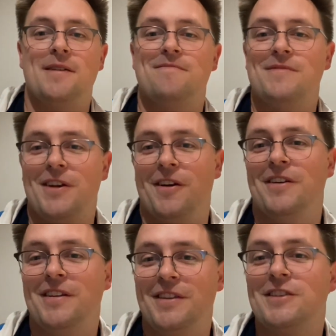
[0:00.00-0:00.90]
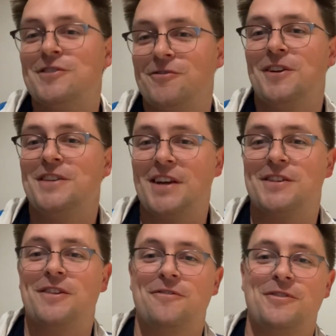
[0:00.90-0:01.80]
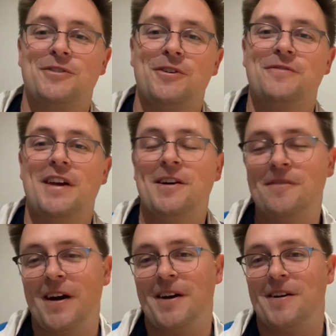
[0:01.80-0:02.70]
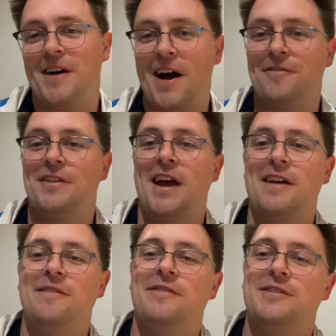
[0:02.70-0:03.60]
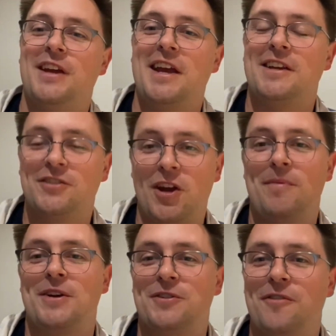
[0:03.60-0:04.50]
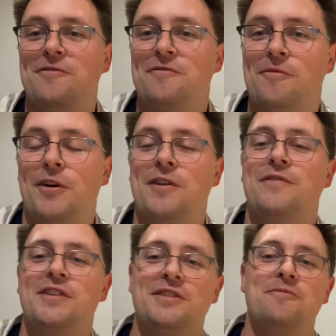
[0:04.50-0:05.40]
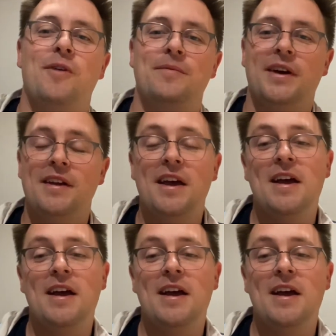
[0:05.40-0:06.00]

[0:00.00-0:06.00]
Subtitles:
you know, this is really testing the resolve now after seeing so much of what I invested wiped out.